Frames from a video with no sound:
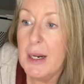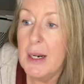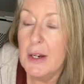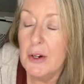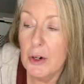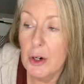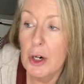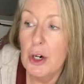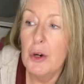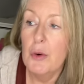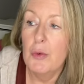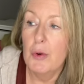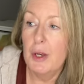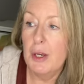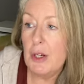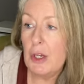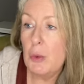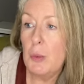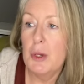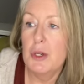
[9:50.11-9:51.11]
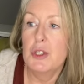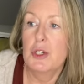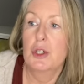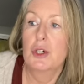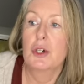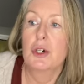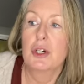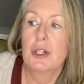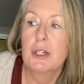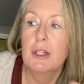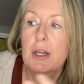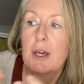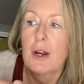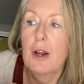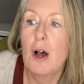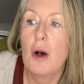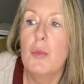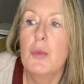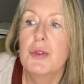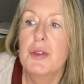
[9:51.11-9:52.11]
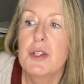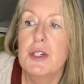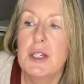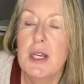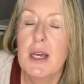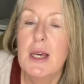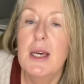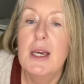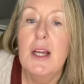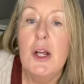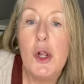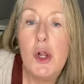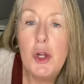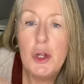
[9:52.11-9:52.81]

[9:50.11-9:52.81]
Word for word: you're hungry and you want to cook it and get on with the day.